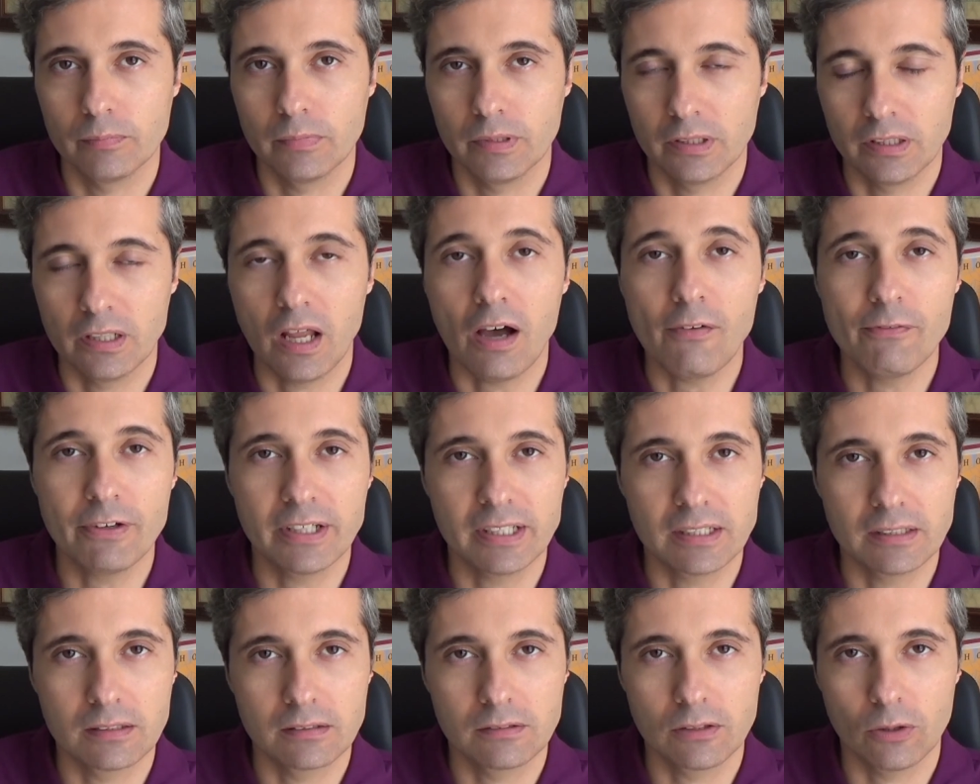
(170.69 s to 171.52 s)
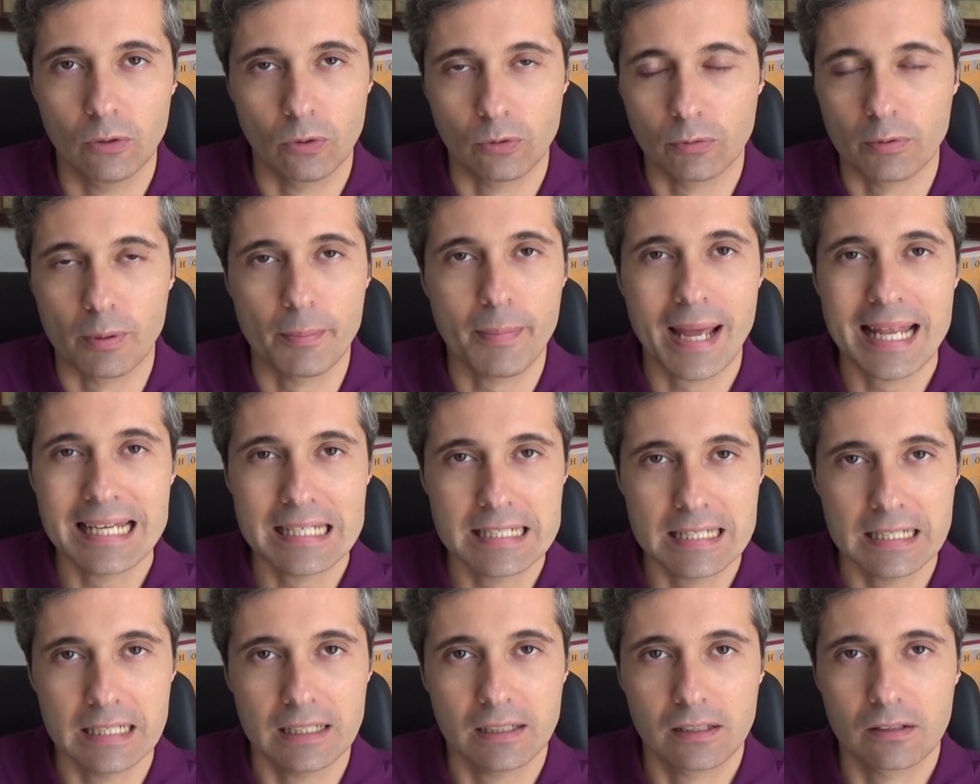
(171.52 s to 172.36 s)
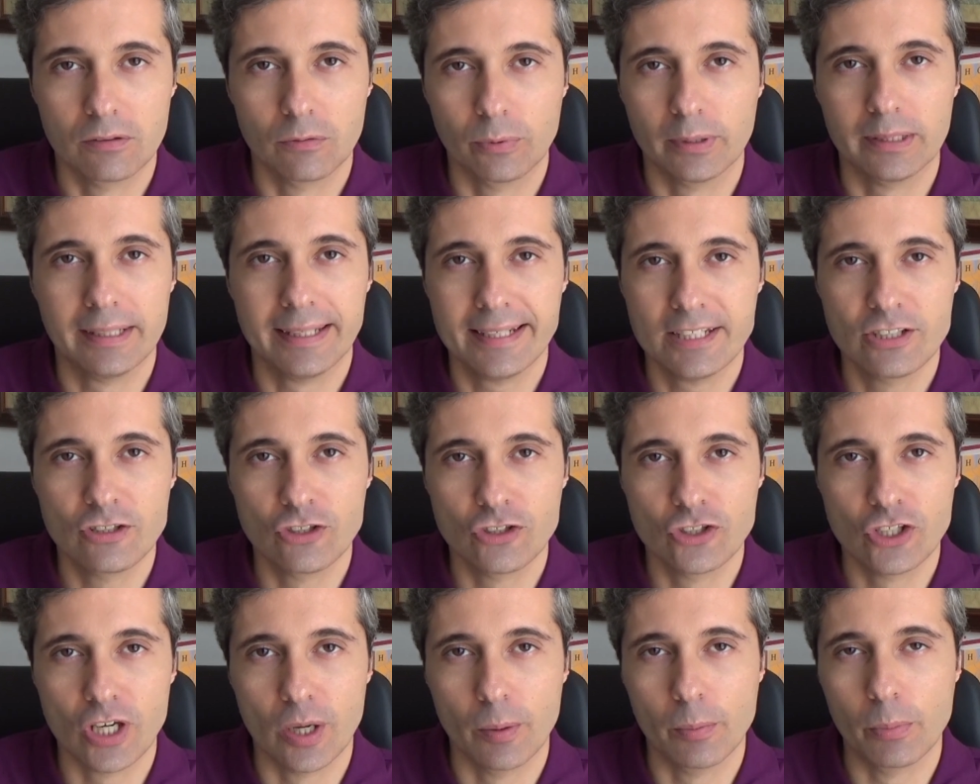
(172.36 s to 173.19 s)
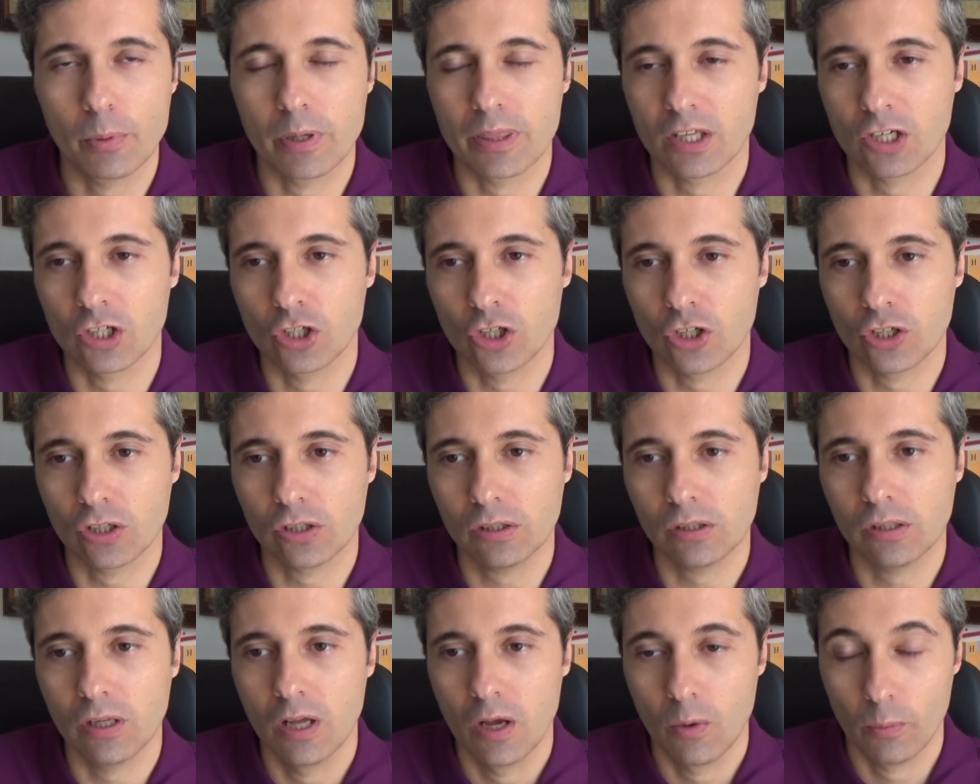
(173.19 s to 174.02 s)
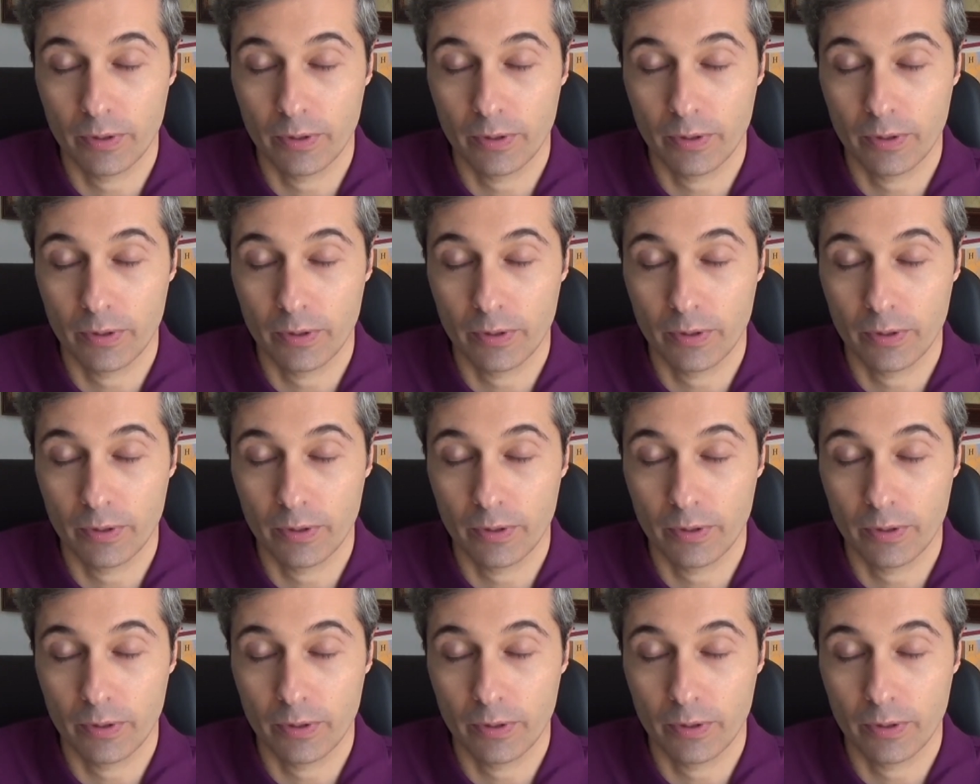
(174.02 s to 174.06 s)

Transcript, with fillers: loving or romantic relationship with a girl,